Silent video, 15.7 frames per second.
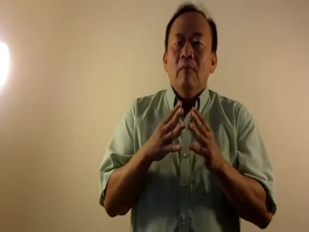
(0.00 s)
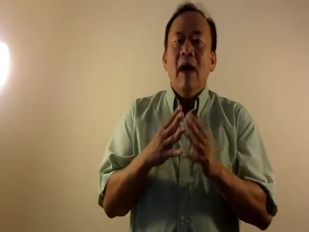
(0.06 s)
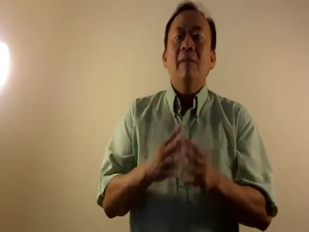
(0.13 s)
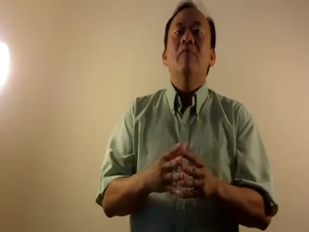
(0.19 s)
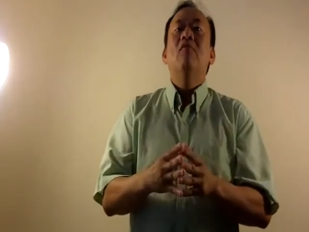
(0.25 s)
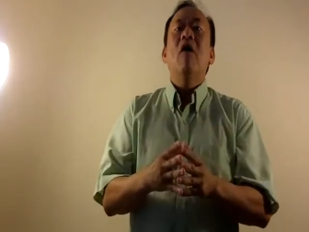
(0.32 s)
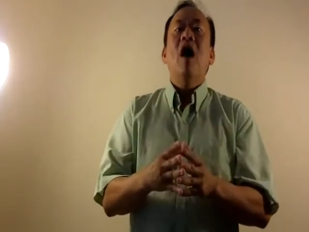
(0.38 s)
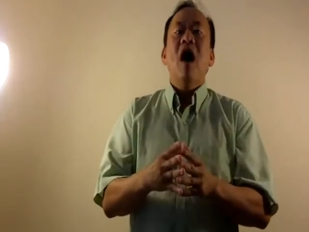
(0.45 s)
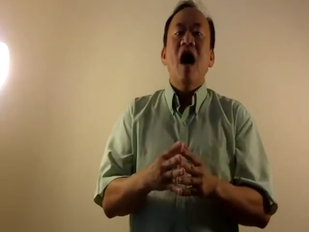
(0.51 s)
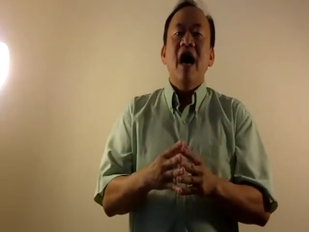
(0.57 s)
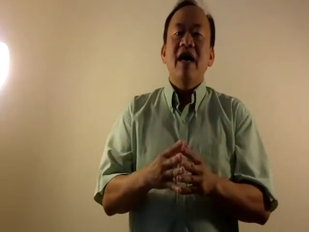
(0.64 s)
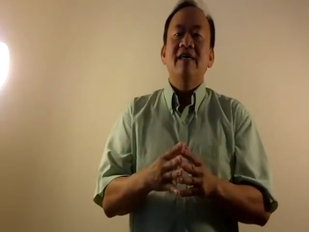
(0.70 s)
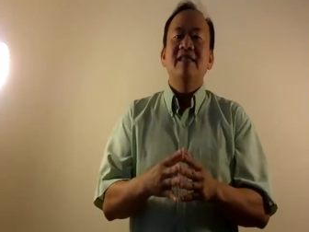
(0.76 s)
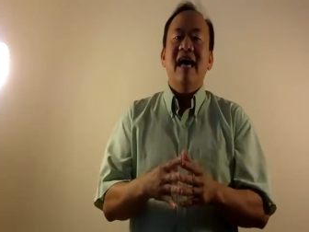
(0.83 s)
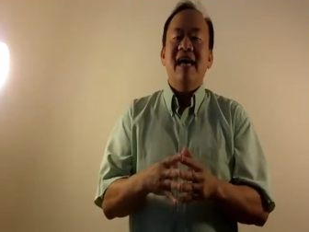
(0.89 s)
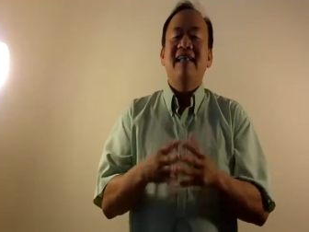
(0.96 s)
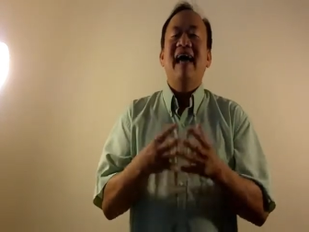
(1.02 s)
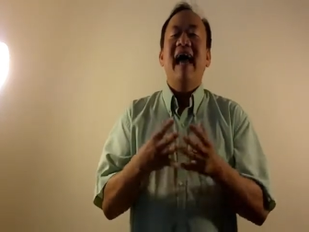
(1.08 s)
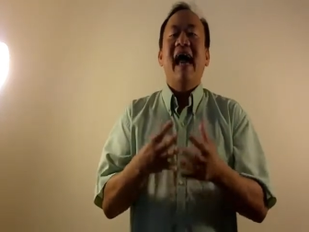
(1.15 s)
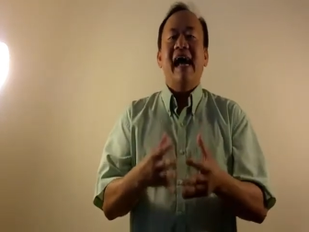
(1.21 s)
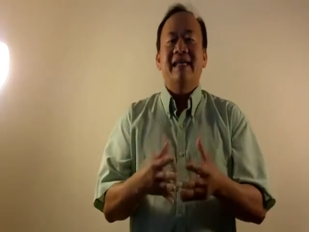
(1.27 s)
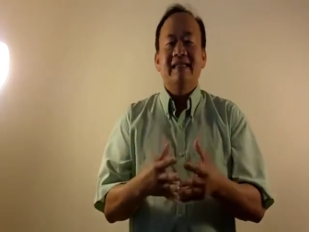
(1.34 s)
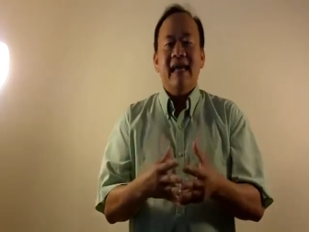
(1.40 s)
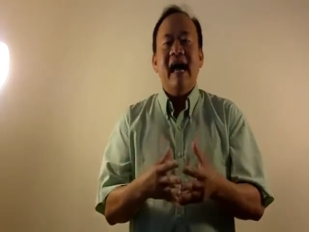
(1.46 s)
memorize and
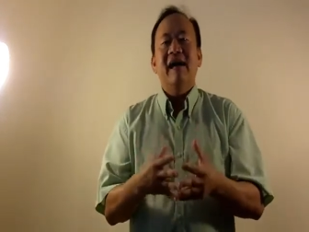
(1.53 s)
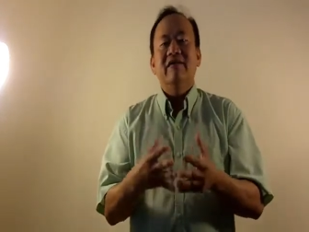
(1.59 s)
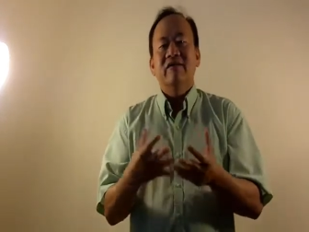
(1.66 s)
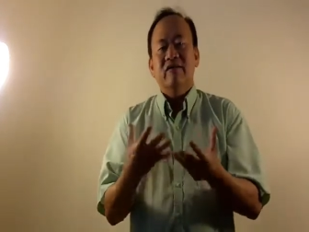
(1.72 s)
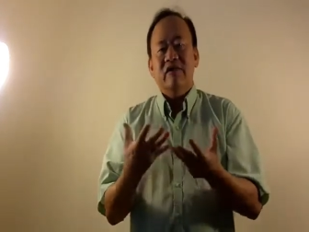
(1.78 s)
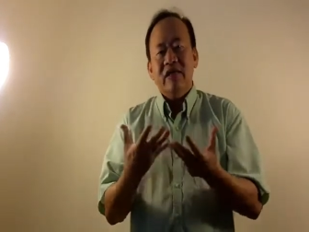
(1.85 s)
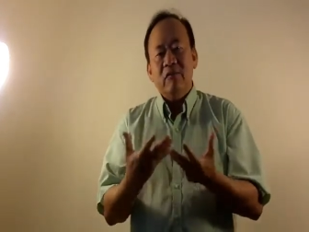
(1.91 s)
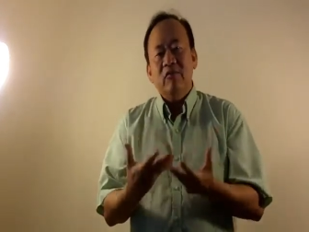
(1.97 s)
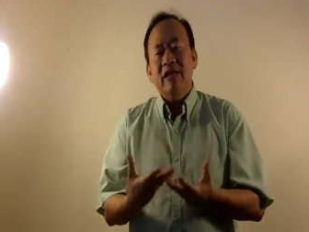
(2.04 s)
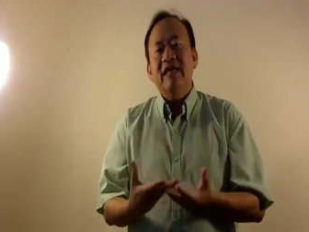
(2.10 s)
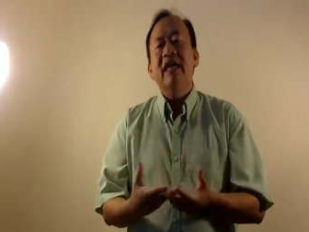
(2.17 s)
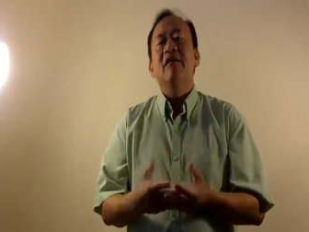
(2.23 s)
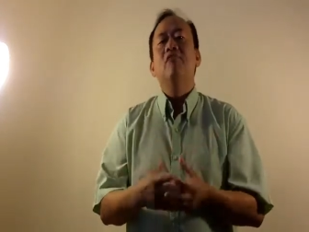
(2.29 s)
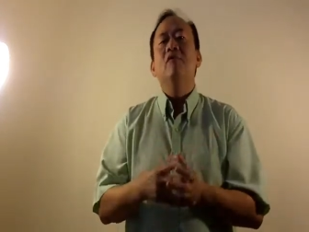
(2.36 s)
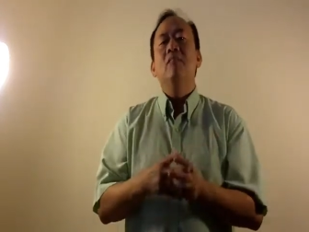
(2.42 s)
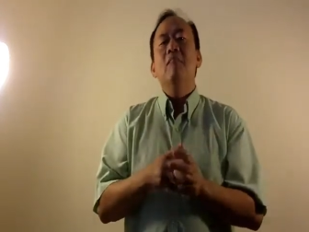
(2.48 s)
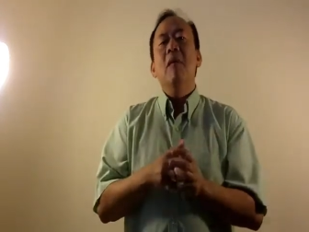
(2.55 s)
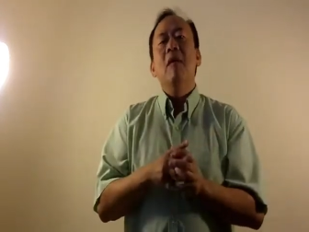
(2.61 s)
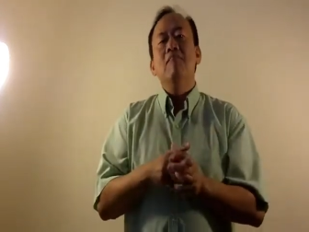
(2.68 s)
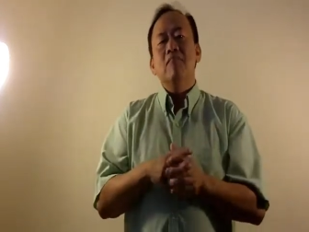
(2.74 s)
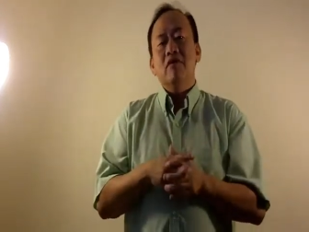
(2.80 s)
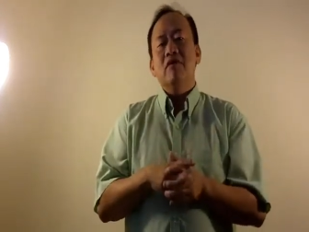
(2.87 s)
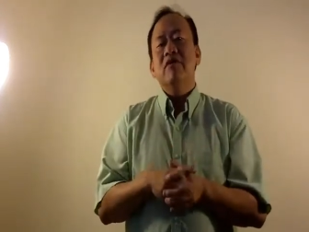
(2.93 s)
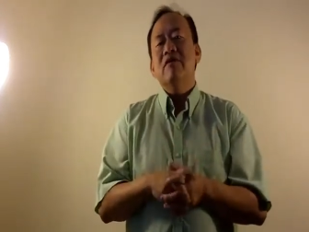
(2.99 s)
act out so that we can
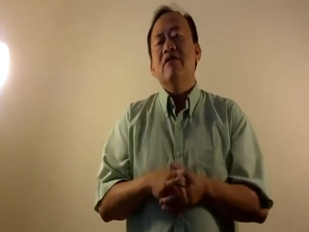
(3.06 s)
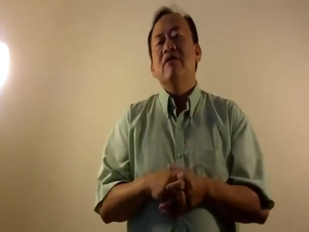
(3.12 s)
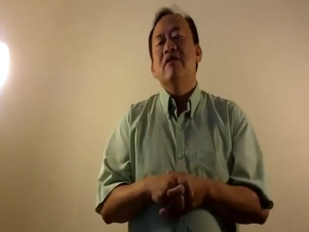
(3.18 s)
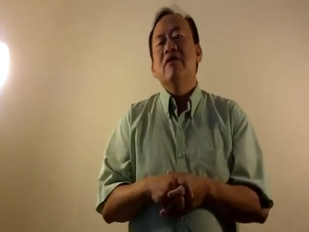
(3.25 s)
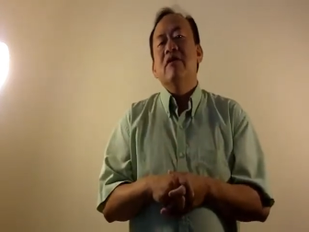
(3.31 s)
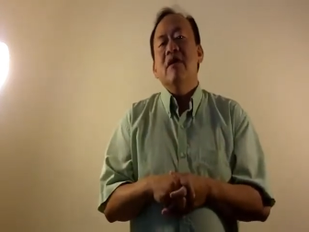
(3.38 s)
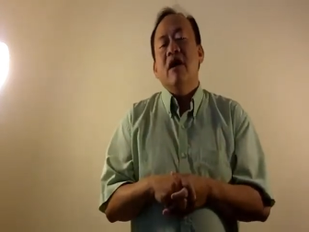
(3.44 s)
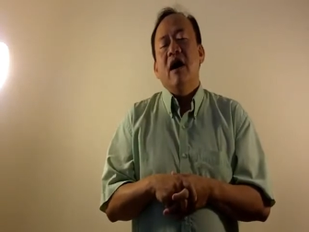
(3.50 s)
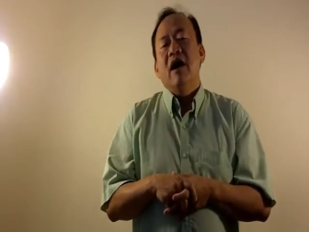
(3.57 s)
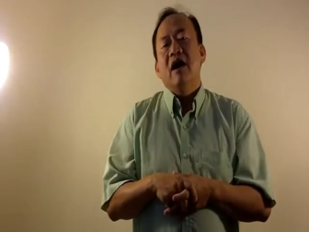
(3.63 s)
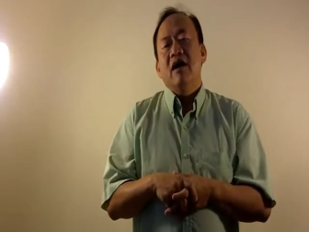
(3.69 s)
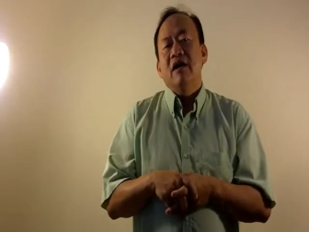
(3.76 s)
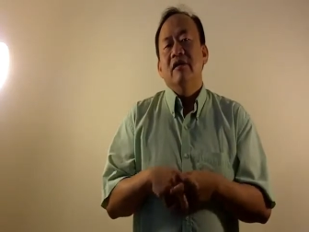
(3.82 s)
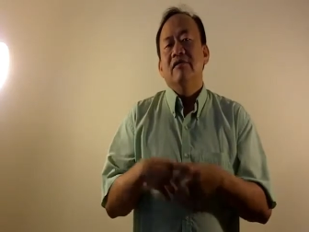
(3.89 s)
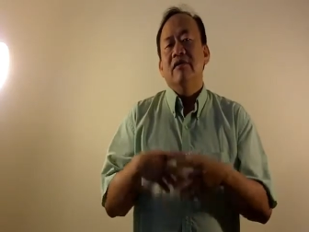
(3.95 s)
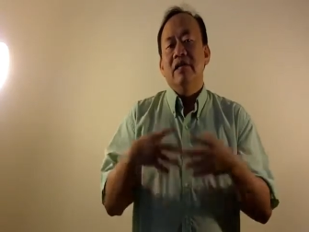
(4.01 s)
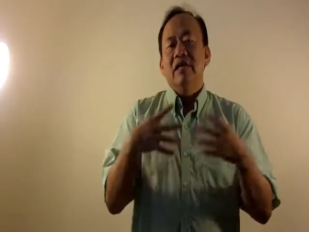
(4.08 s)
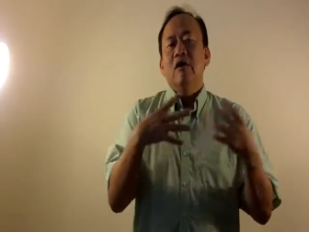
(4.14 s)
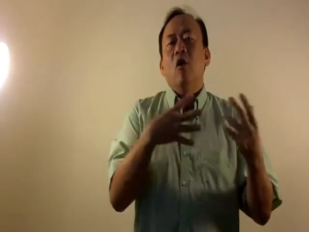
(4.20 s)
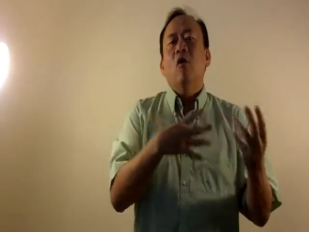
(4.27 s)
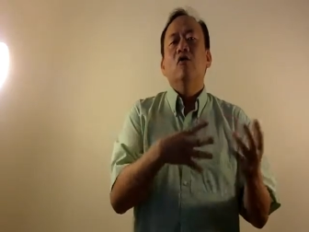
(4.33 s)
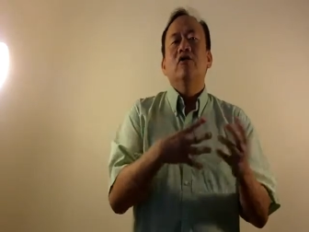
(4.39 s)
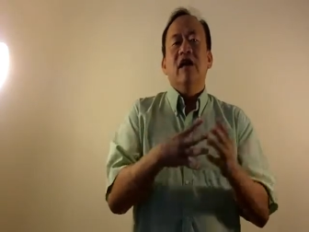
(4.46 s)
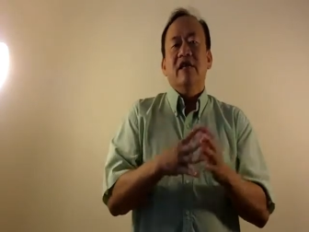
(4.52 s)
remember uh,
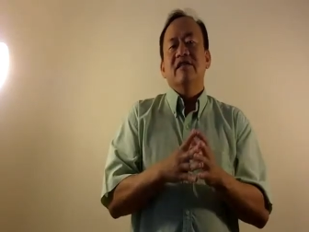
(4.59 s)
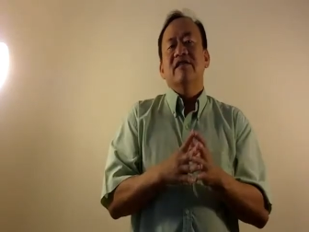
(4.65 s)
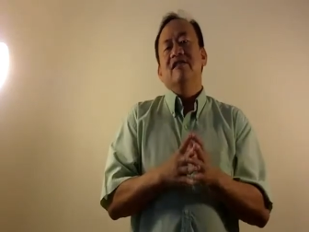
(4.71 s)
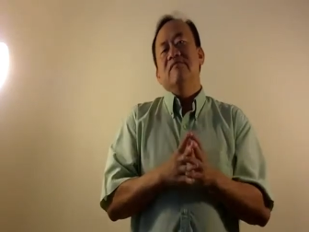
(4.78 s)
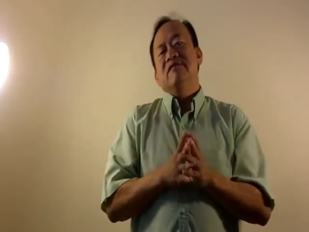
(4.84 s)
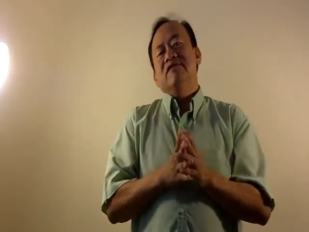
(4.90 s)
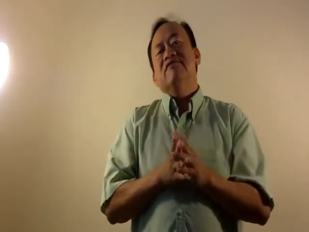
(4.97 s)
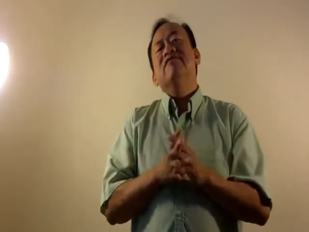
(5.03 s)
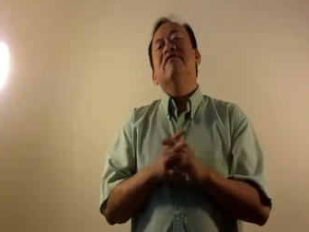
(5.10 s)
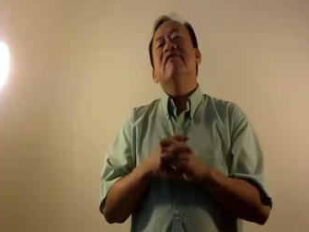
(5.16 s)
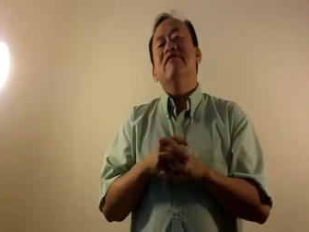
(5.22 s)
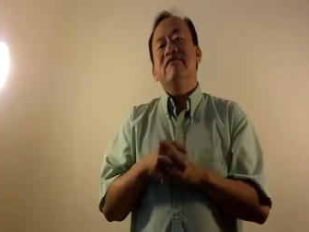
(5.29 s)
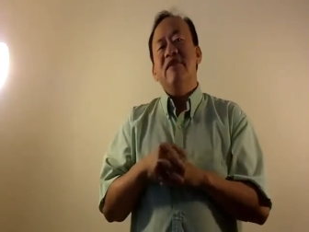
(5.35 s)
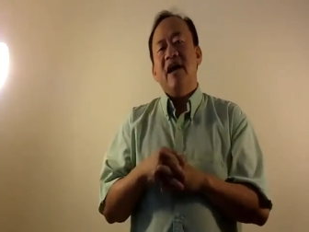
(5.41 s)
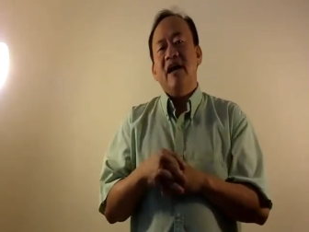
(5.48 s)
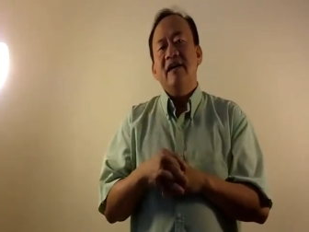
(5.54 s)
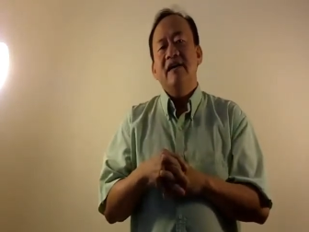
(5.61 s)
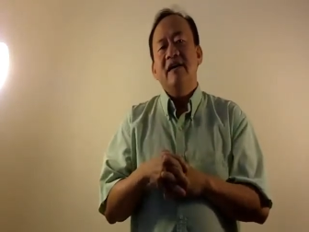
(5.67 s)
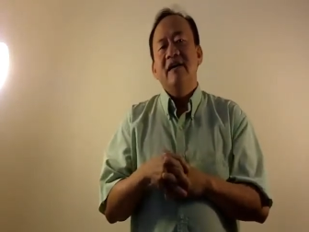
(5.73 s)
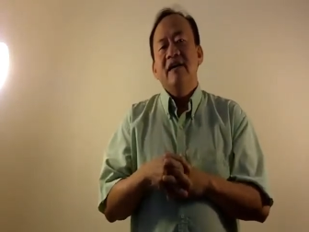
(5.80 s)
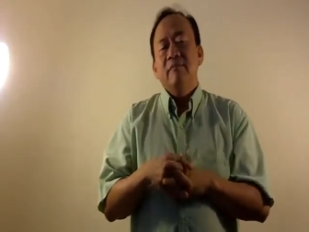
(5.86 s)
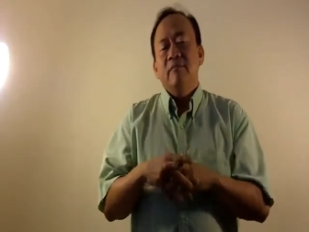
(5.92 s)
the Old Testament survey.